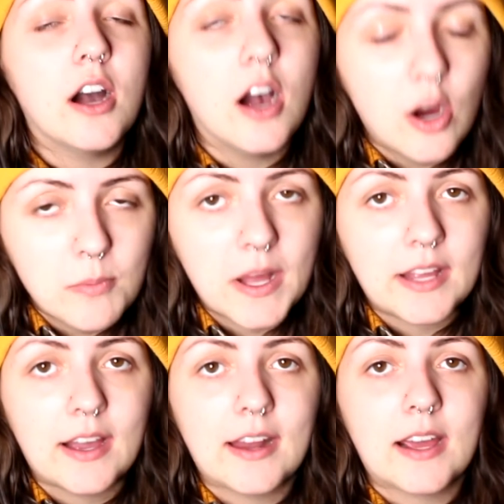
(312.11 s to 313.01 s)
Oh my
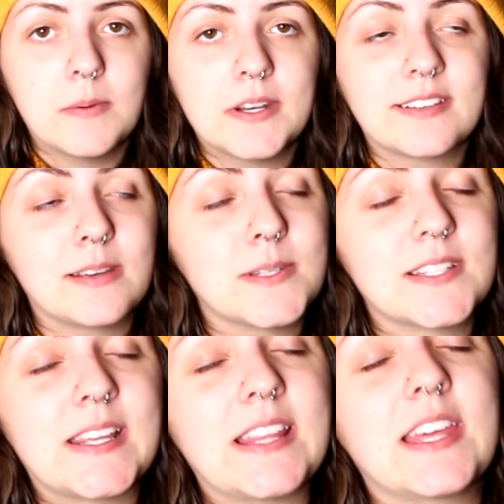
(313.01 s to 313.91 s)
god, how many times I
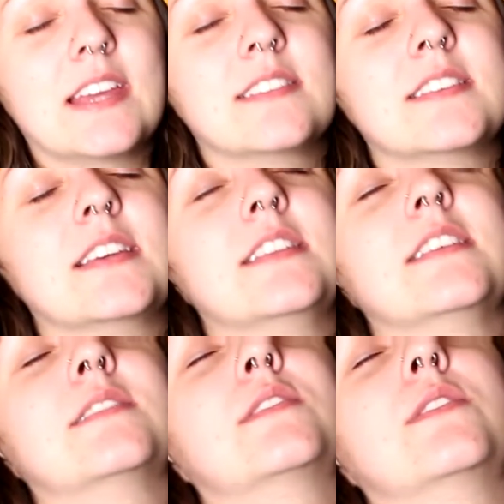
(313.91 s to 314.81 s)
say thanks in
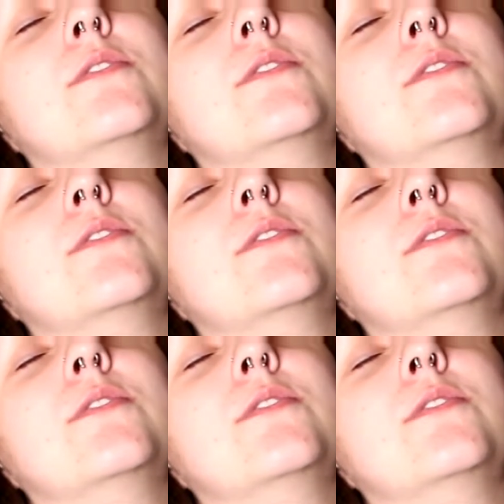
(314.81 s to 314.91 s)
this